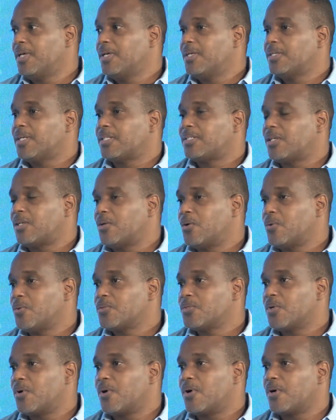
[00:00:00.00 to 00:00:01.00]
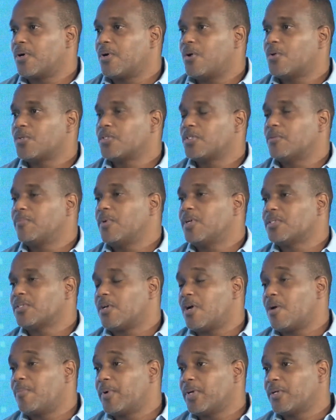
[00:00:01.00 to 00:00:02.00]
that allows our customers,
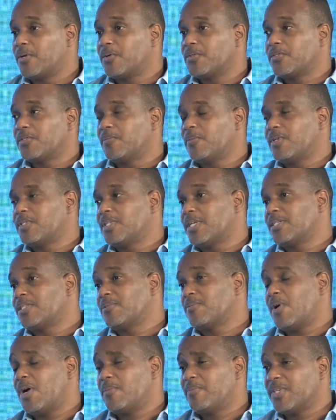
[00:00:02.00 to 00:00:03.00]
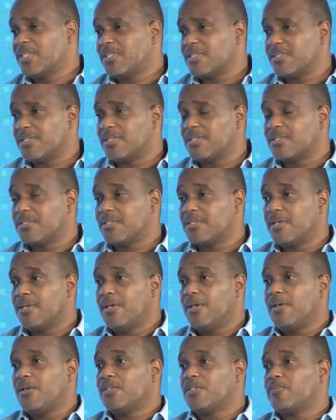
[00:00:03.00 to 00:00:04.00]
corporate customers, and small businesses
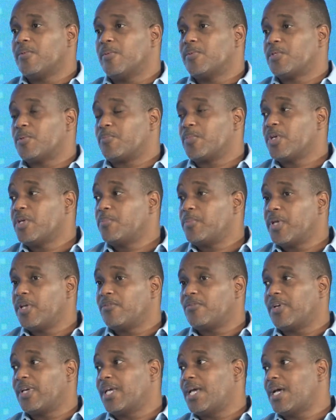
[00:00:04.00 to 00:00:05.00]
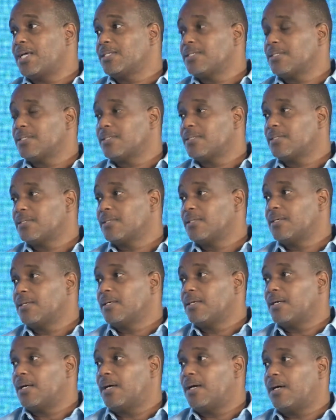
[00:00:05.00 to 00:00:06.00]
to be able to prepay for gas.
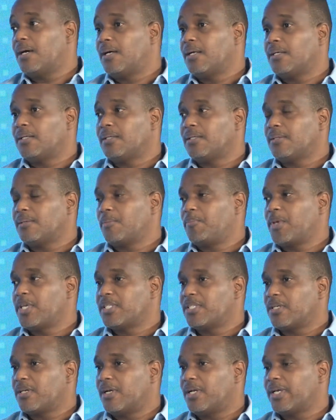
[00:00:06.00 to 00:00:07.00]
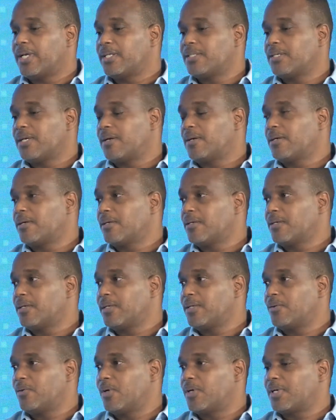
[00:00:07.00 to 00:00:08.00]
And they basically get a
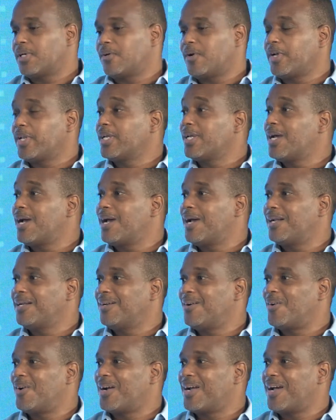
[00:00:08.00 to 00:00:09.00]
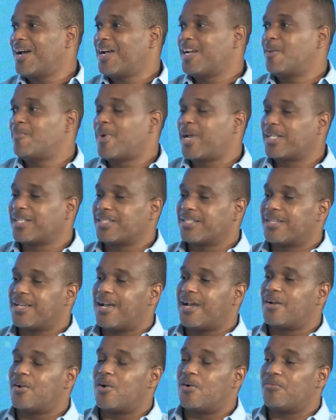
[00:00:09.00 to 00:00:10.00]
credit card or a card, a magnetic
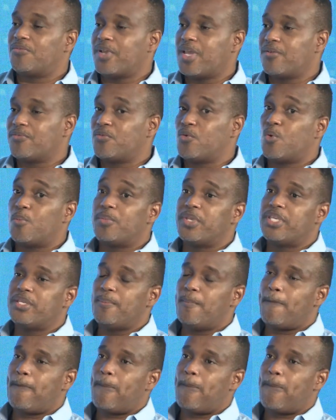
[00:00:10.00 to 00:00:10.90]
card or a FOB,